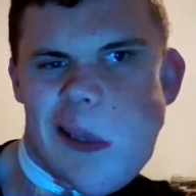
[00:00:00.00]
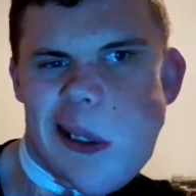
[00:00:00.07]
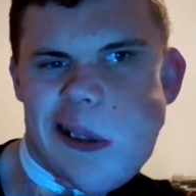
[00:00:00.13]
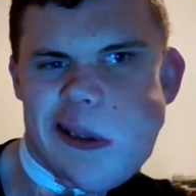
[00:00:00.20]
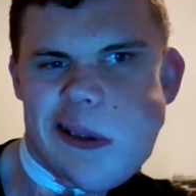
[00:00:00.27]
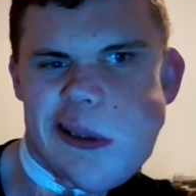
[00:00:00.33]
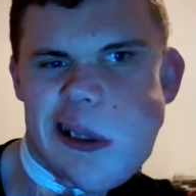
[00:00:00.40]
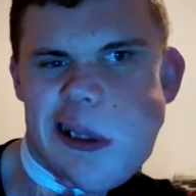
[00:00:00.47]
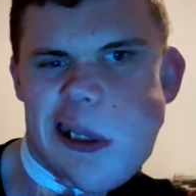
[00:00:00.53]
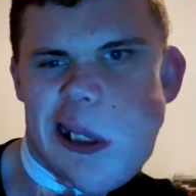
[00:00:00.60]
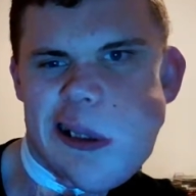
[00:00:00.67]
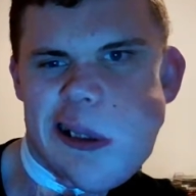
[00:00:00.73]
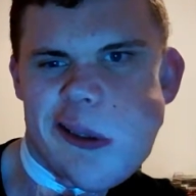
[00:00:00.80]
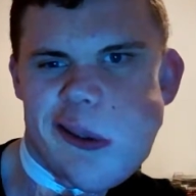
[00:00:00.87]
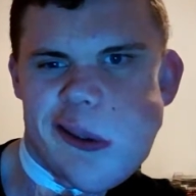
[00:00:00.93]
like, he just
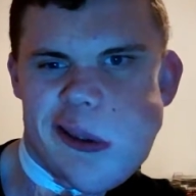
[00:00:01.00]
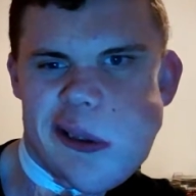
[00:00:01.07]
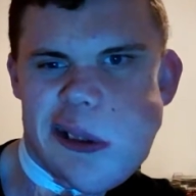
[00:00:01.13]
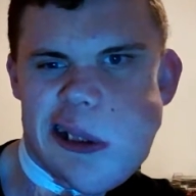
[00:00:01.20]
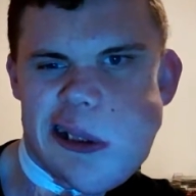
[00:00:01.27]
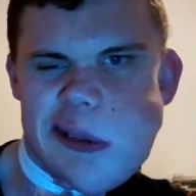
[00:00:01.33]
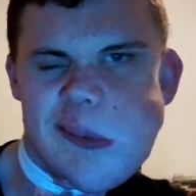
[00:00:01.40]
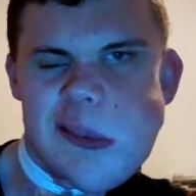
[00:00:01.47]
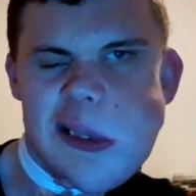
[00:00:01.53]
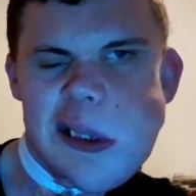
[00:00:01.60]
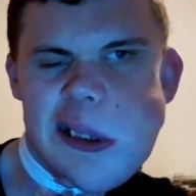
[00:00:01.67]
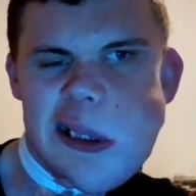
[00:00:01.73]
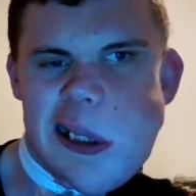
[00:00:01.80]
kind of gave